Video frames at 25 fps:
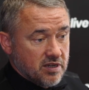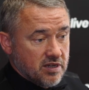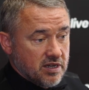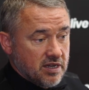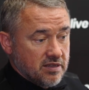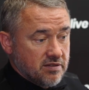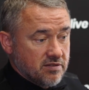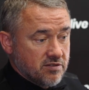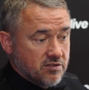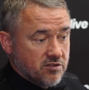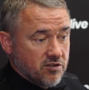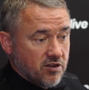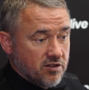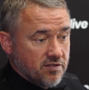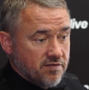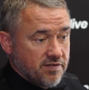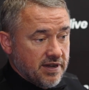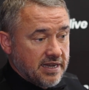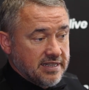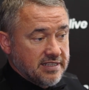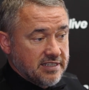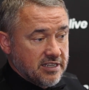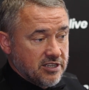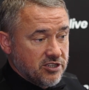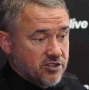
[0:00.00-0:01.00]
of got
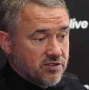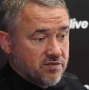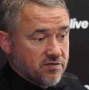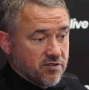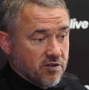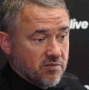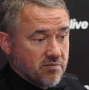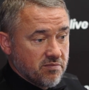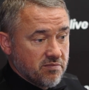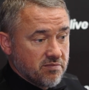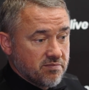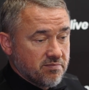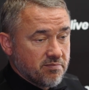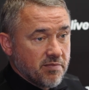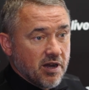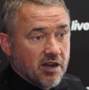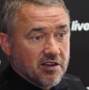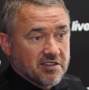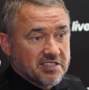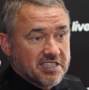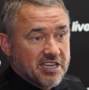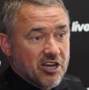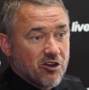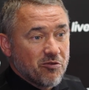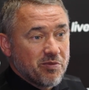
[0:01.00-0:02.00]
advantage from
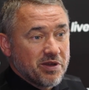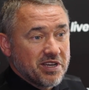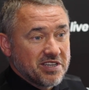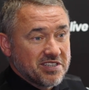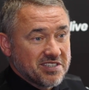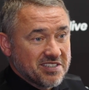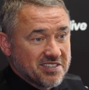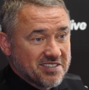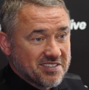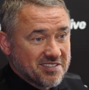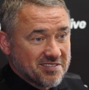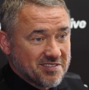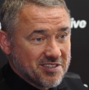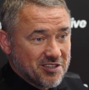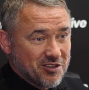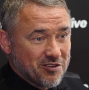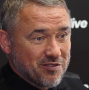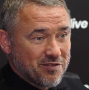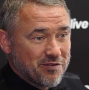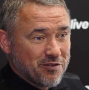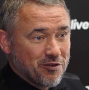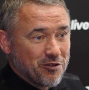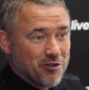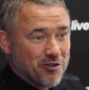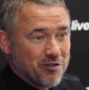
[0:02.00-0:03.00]
Mark Selby's, you know,
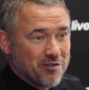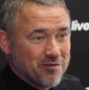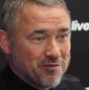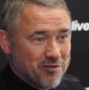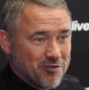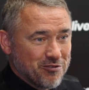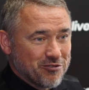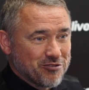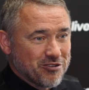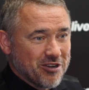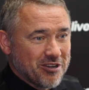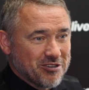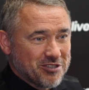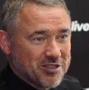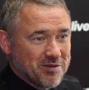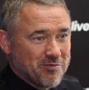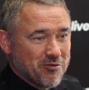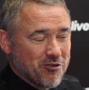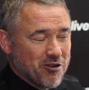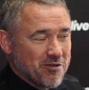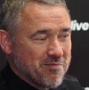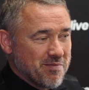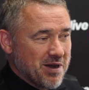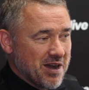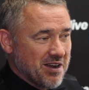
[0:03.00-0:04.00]
full crowd
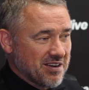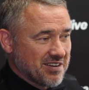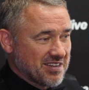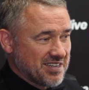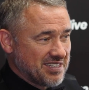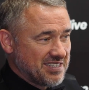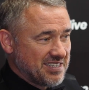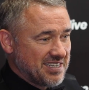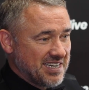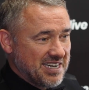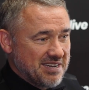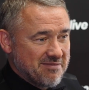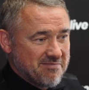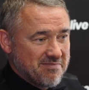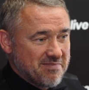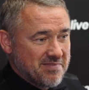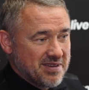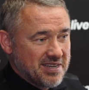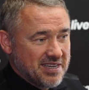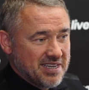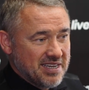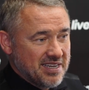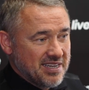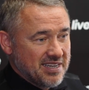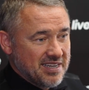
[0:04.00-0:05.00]
support of Mark,
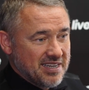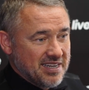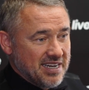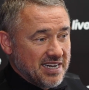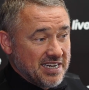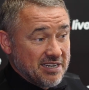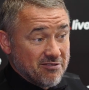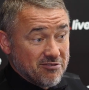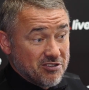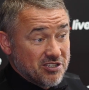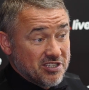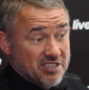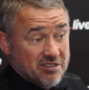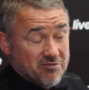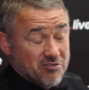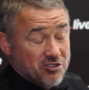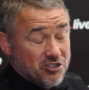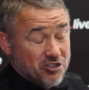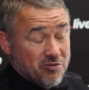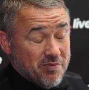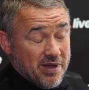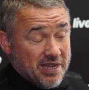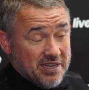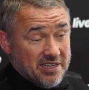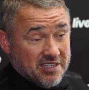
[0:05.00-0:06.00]
and it was
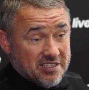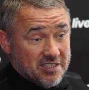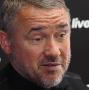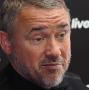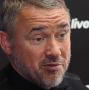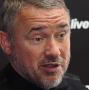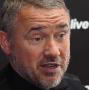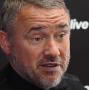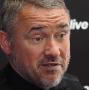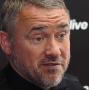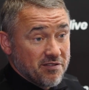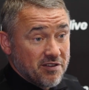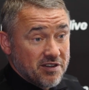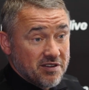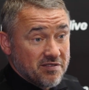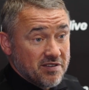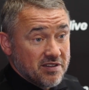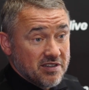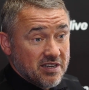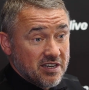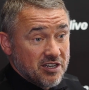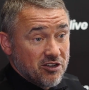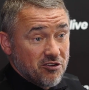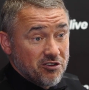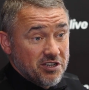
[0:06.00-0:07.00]
tremendous to play in front of
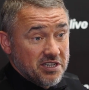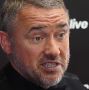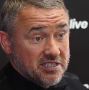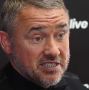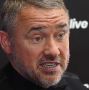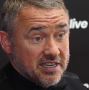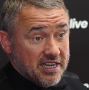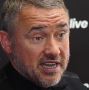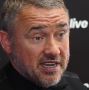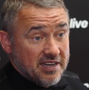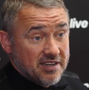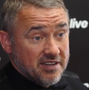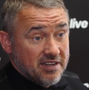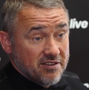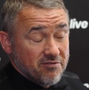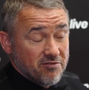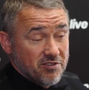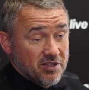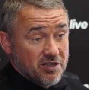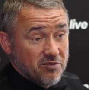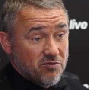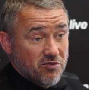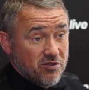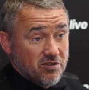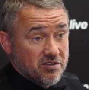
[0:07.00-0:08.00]
an audience again. It
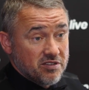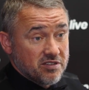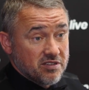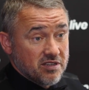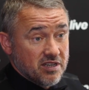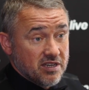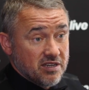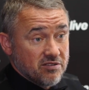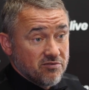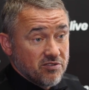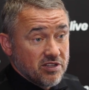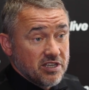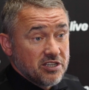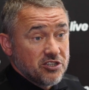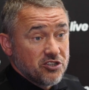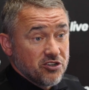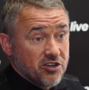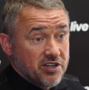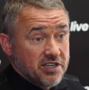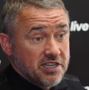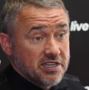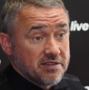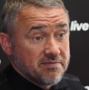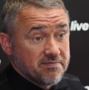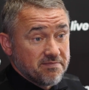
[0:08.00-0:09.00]
really was. I really
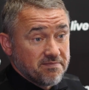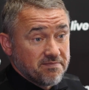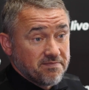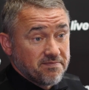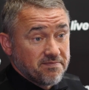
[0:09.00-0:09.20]
enjoyed it.